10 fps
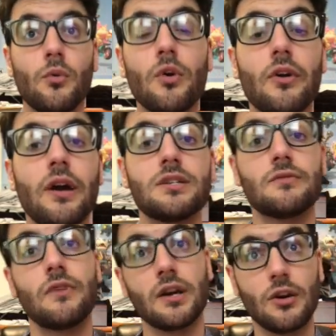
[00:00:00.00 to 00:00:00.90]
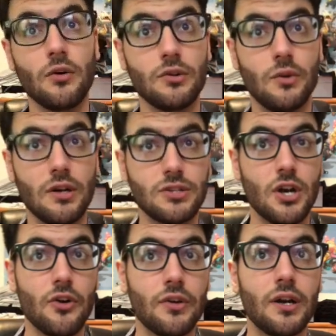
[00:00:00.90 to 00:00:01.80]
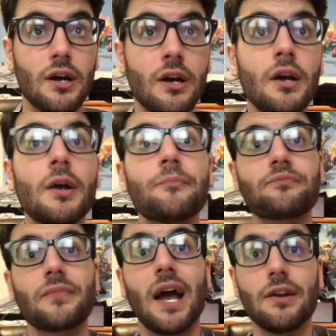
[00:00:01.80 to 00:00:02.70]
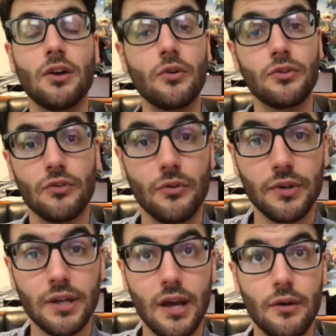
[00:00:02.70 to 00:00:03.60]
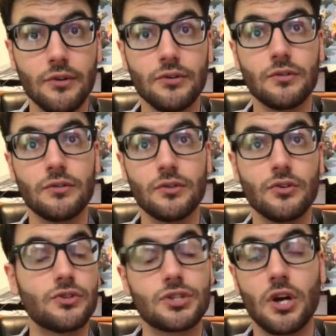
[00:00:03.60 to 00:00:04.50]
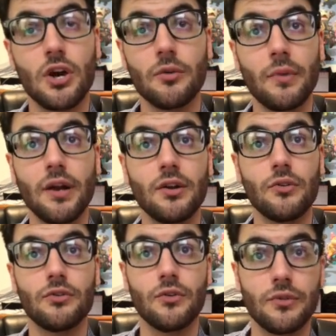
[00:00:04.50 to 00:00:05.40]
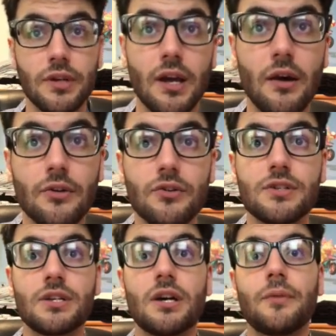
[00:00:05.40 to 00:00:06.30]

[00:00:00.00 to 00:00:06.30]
Whereas if I go into Altaria, I know their only counter, or Skarm, I know their only counter is